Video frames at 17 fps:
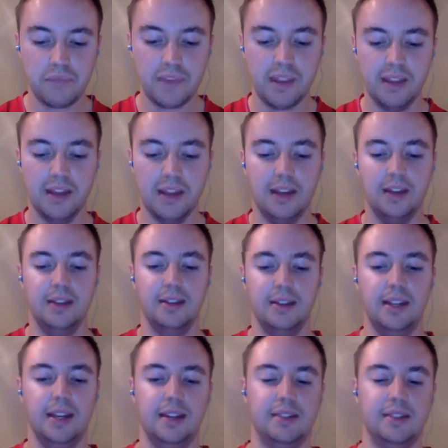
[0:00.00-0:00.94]
Yeah,
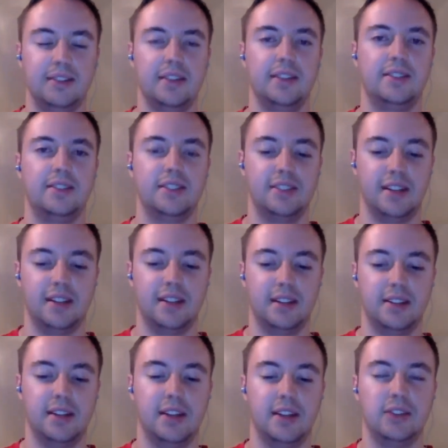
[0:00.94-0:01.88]

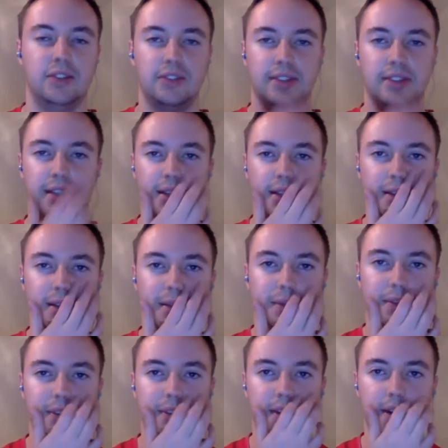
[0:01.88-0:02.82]
it's
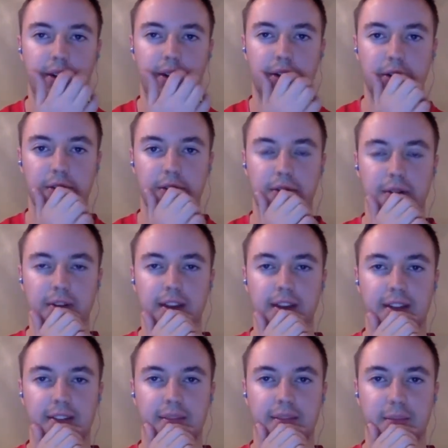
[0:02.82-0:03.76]
interesting scenario for
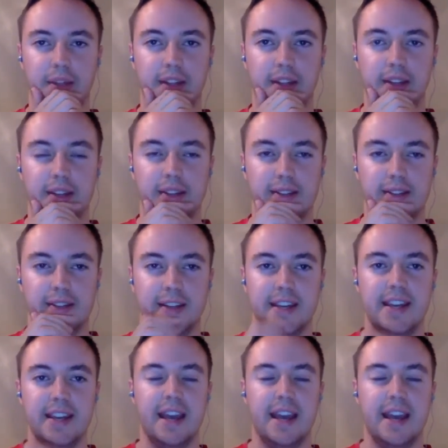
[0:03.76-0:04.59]
Dest, because